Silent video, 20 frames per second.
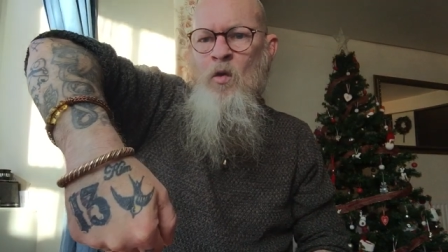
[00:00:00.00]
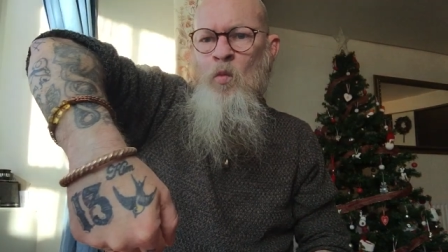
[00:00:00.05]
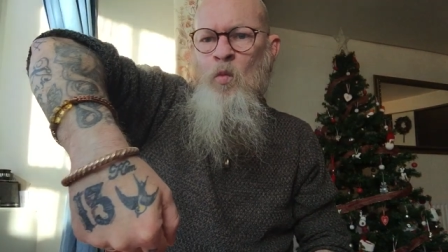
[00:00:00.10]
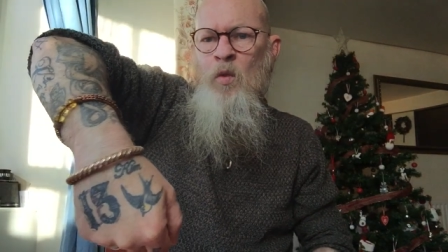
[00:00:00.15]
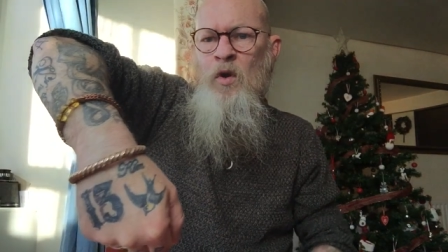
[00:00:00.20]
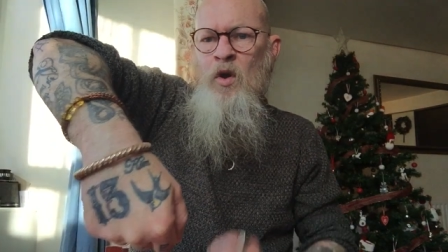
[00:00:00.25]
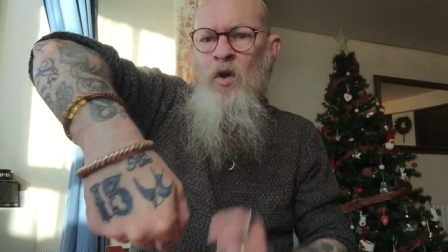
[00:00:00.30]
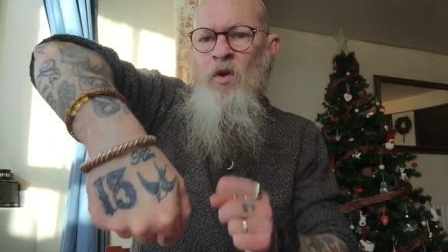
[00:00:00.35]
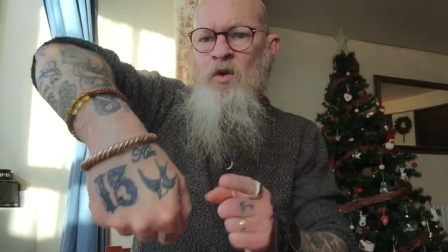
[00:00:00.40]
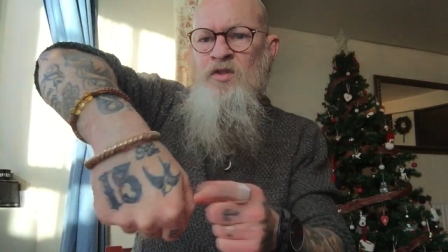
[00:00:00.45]

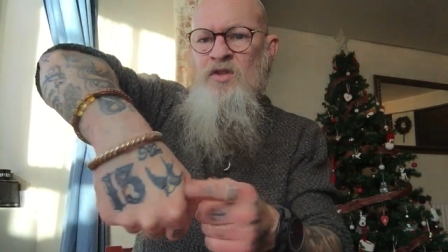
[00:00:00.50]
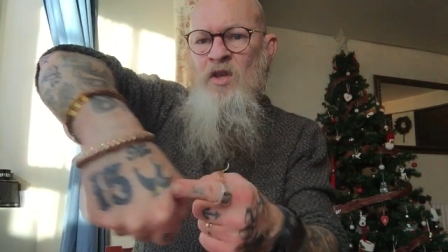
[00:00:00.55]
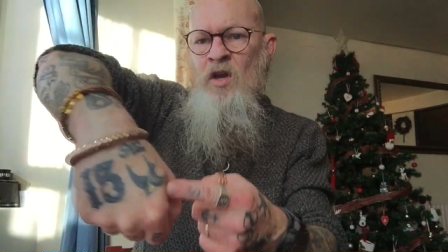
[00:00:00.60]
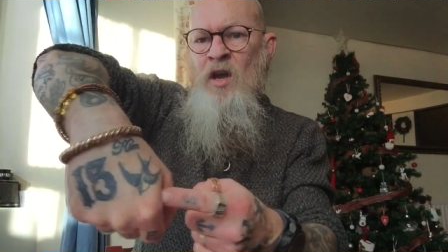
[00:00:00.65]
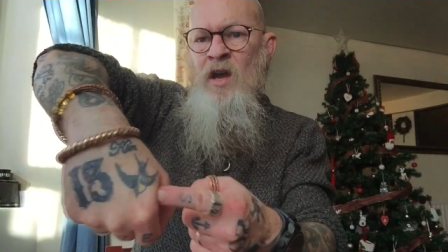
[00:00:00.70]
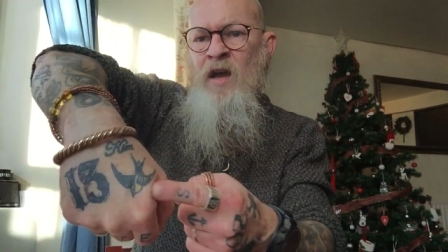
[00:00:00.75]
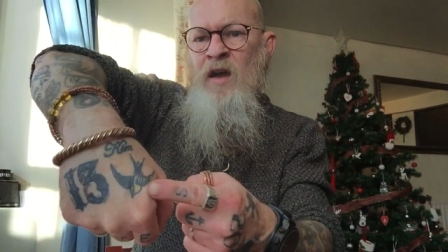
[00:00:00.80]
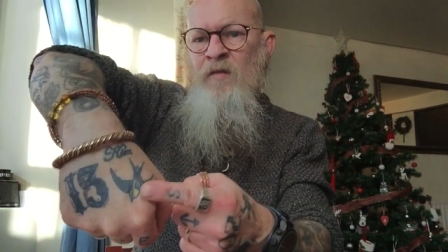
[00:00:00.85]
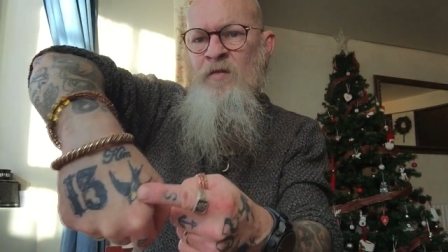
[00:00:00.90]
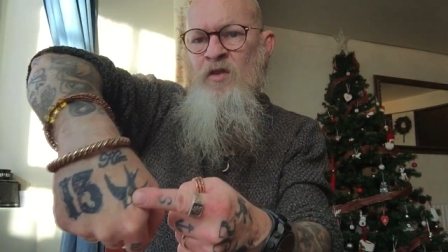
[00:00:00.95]
We also
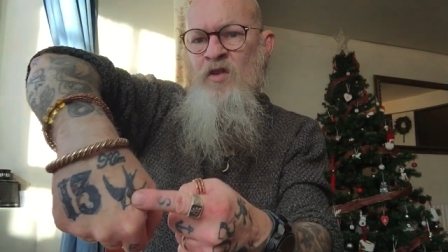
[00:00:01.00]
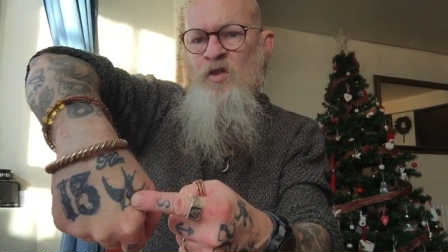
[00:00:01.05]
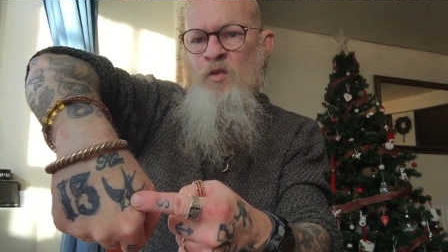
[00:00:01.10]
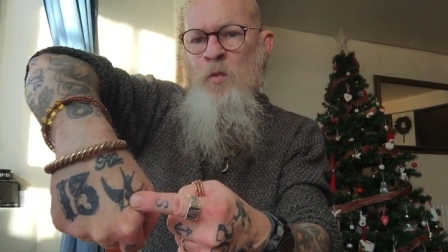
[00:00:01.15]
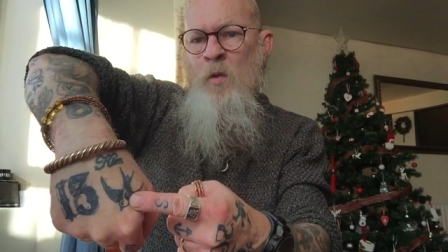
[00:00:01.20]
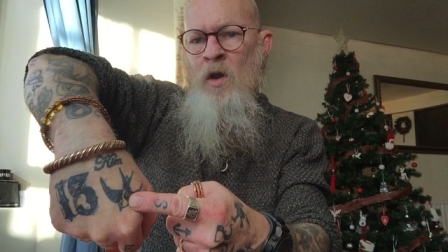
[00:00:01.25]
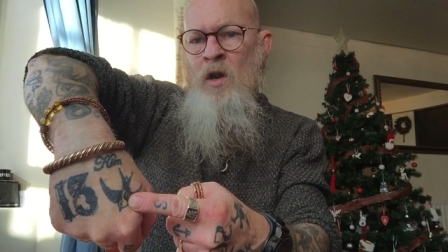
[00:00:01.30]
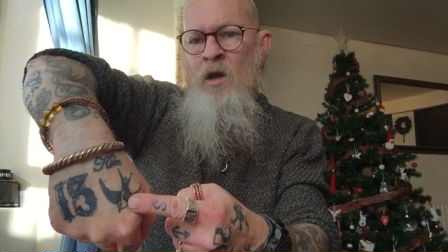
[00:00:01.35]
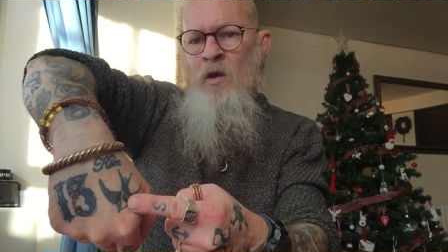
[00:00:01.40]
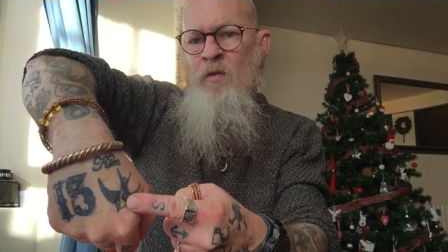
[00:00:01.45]
have the
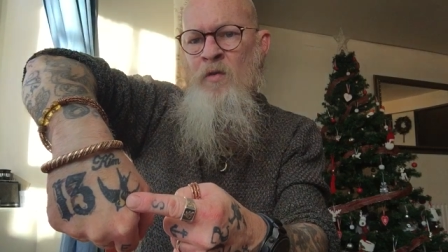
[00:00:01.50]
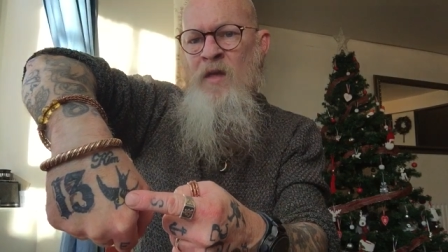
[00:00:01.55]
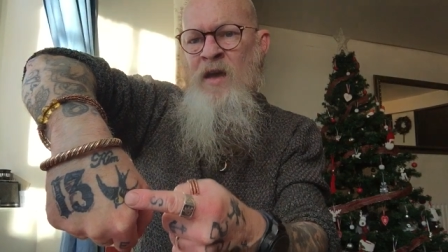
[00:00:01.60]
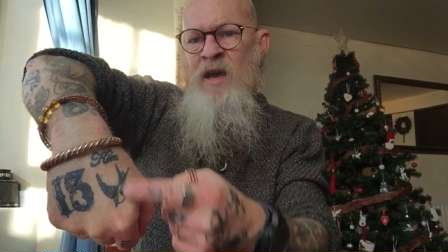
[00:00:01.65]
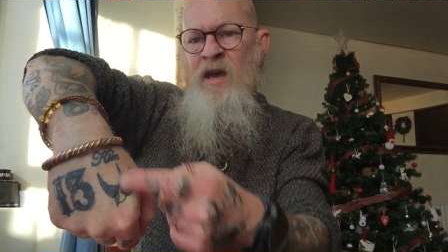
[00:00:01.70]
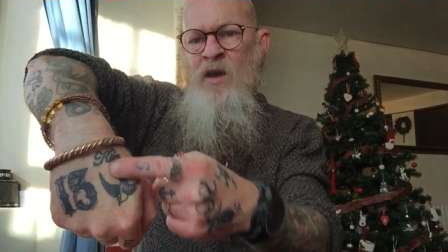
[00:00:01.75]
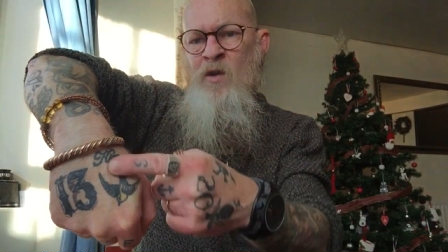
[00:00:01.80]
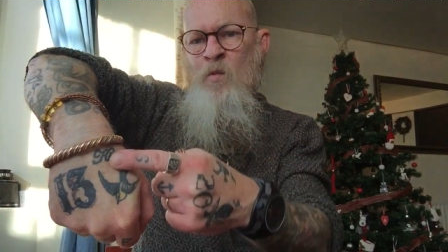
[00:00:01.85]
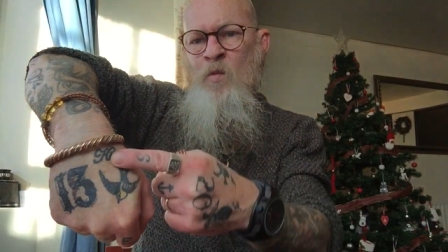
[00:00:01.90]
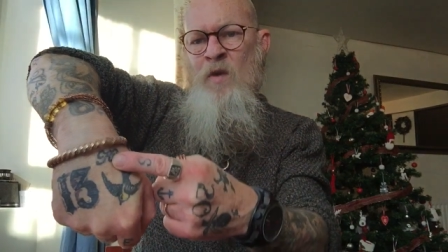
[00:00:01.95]
swallow
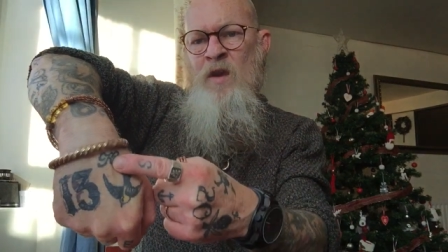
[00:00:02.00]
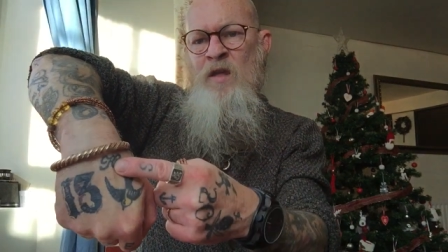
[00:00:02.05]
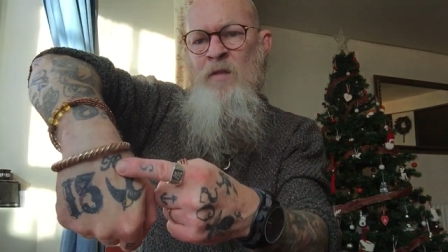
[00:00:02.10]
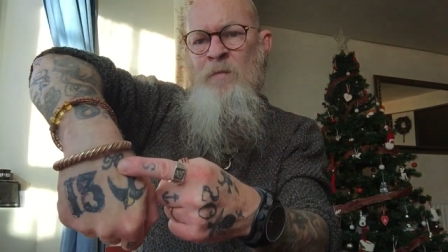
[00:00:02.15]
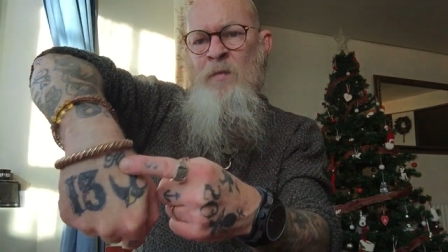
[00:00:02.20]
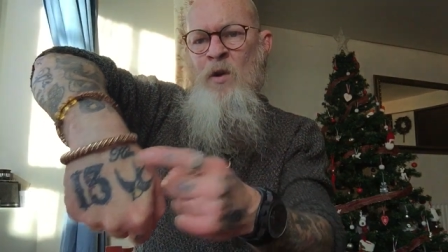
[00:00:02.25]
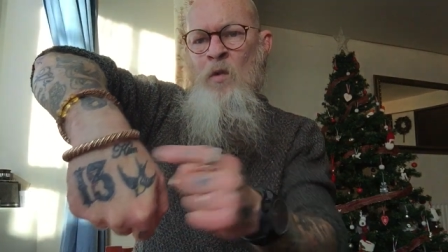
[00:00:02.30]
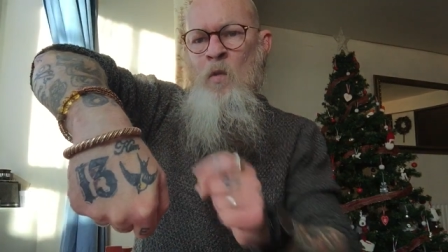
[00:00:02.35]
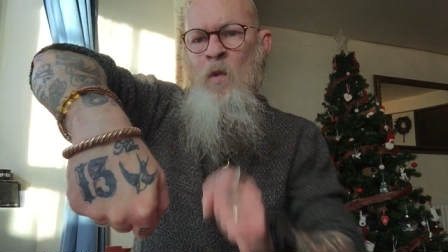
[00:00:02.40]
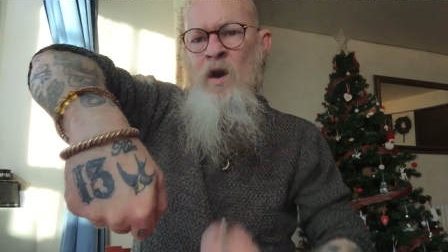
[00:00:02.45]
there with
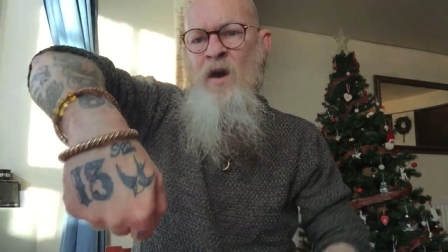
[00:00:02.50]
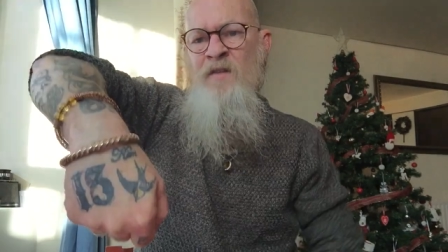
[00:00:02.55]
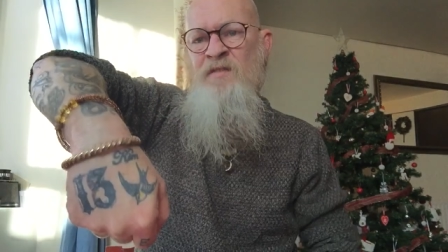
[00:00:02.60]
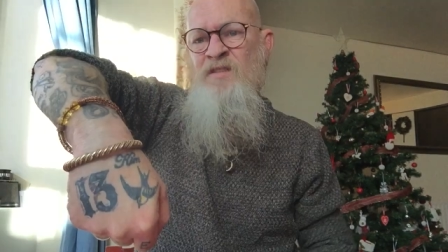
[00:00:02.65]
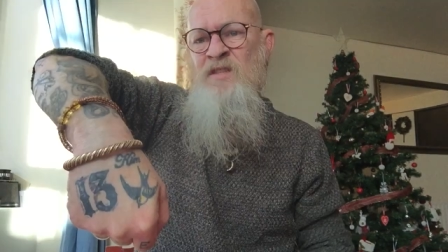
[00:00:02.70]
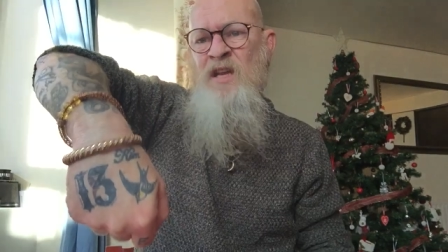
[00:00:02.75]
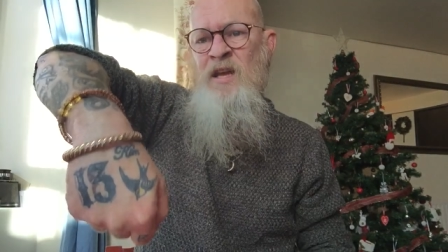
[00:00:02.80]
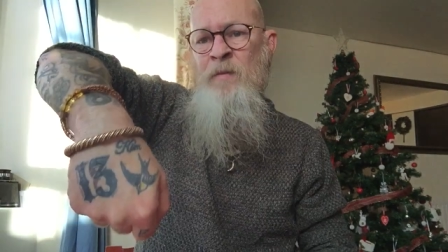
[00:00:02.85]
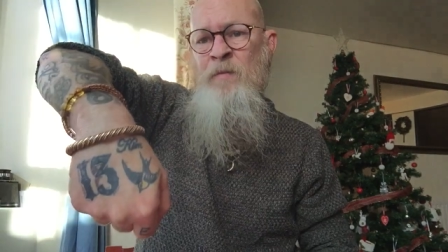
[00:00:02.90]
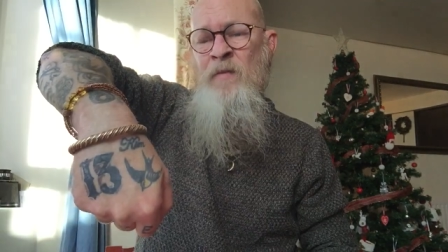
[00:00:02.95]
my
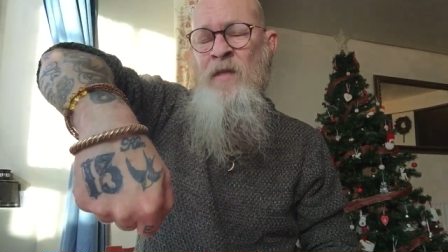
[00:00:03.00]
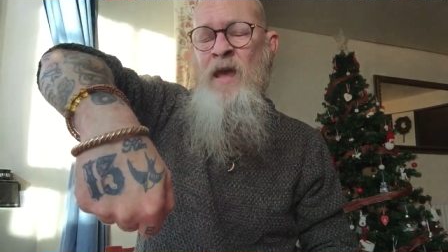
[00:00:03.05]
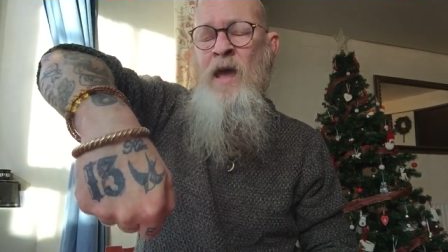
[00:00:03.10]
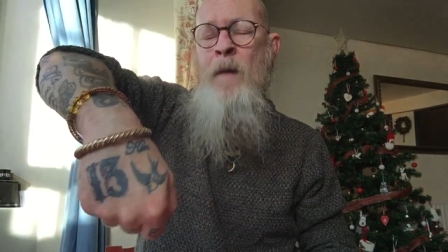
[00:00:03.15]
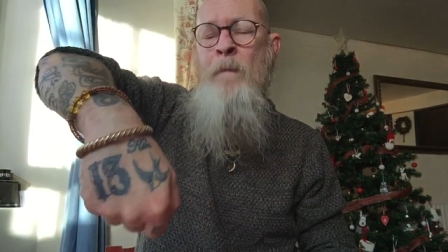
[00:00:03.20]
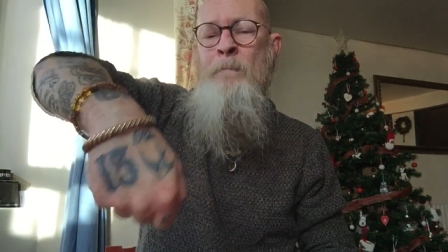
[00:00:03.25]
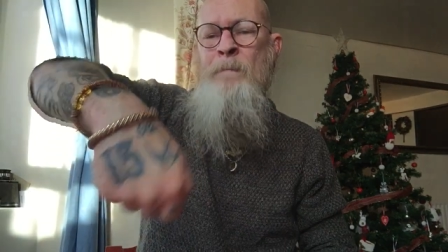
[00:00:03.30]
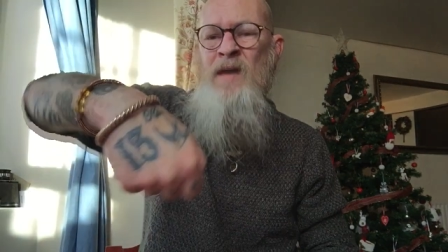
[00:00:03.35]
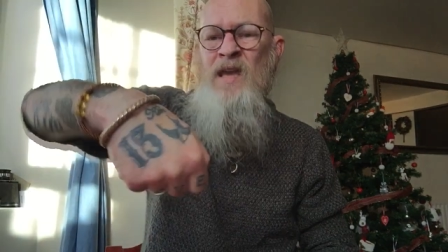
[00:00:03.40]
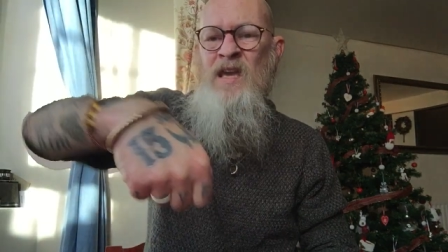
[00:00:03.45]
wife's name
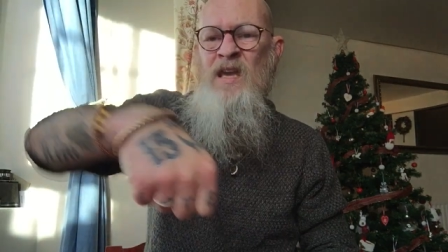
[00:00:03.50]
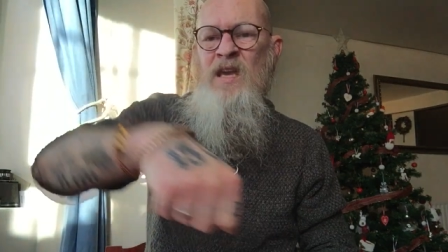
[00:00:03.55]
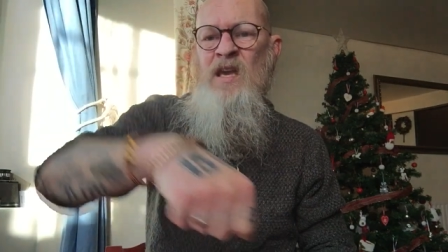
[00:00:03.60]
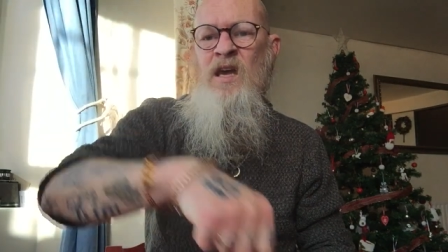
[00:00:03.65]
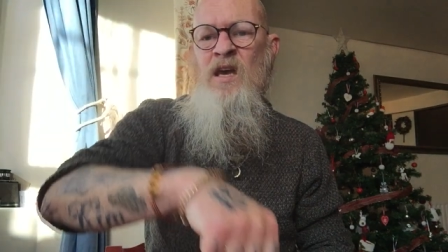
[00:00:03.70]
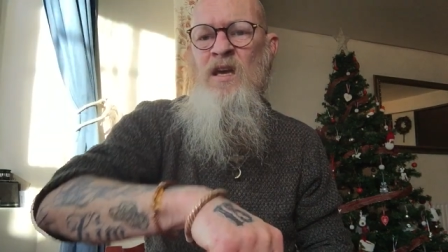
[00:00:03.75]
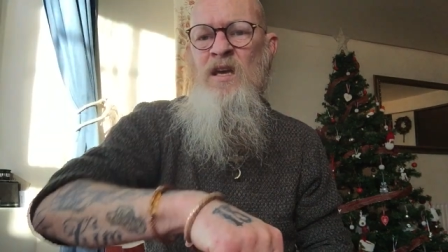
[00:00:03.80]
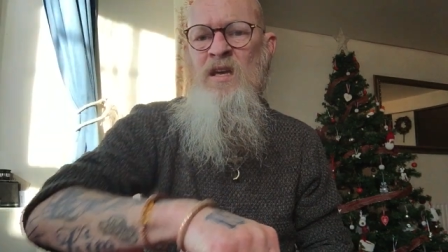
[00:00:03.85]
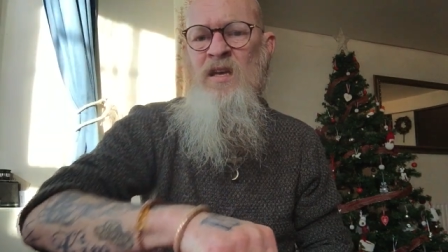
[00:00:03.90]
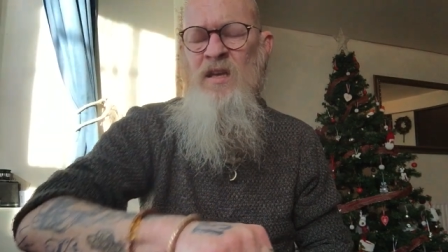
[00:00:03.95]
there,
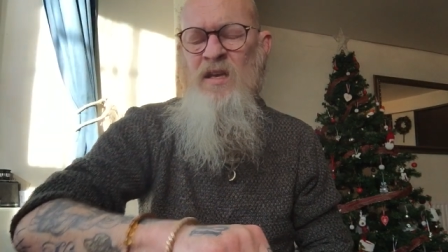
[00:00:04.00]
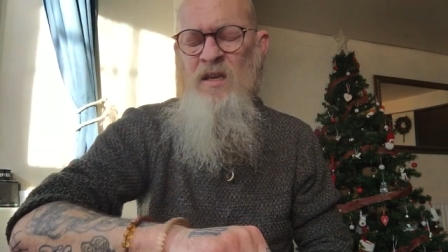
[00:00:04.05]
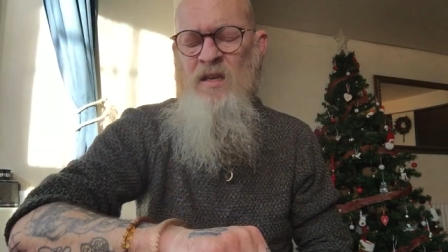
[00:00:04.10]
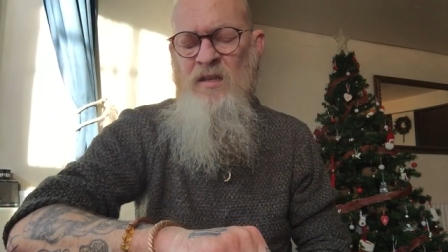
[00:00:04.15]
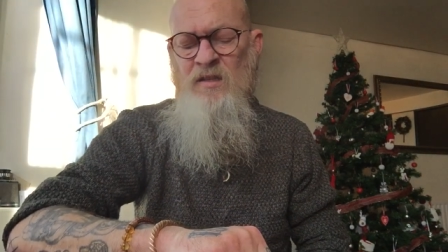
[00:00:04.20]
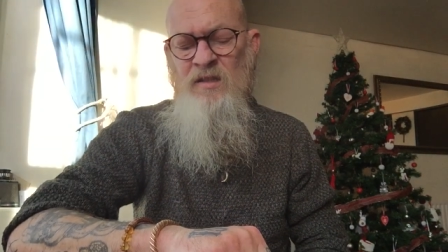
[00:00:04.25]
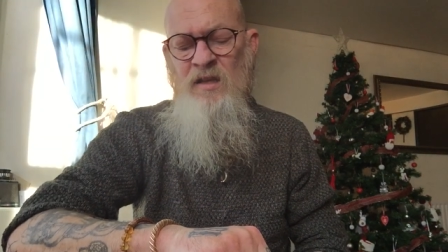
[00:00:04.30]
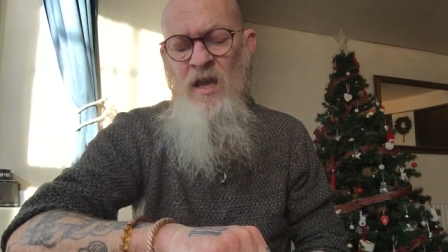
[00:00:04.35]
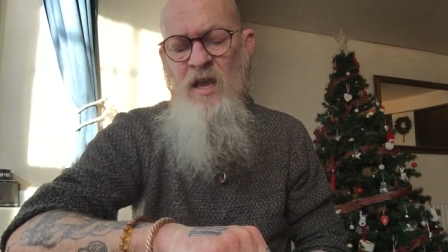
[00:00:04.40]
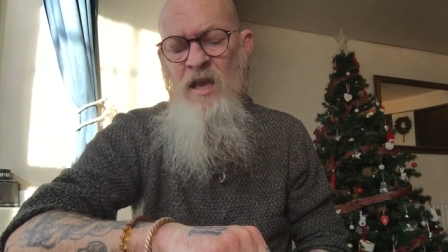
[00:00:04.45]
because